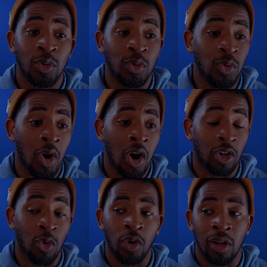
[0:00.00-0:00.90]
who are
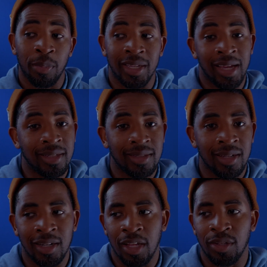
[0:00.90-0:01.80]
going up
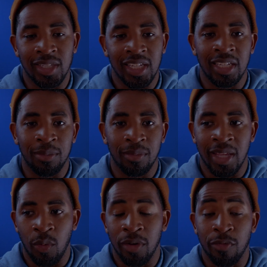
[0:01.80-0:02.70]
against another team
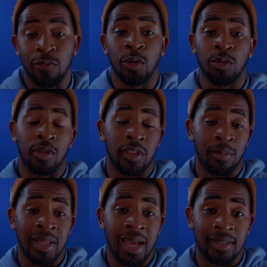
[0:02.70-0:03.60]
that went further than
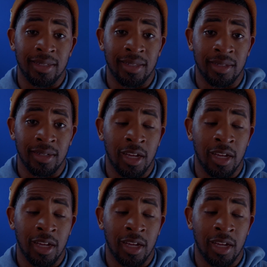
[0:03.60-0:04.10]
them last season,